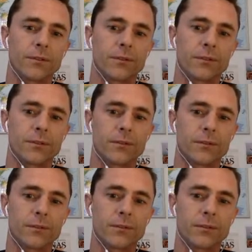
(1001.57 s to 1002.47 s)

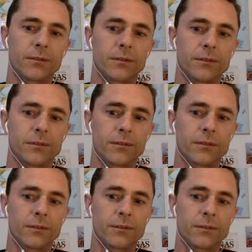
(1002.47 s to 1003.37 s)

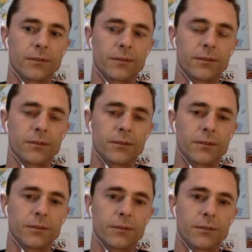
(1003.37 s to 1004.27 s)

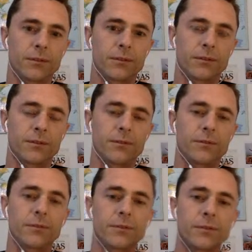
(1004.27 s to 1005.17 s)

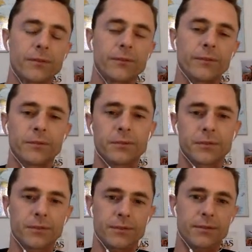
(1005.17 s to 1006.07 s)

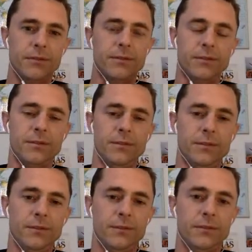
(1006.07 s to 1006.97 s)

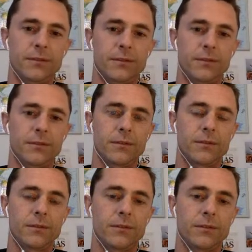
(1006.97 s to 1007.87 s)

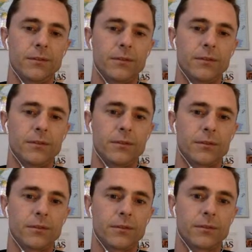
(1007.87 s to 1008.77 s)

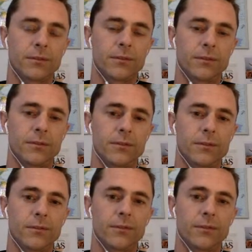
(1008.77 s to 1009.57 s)
The person shown says nothing.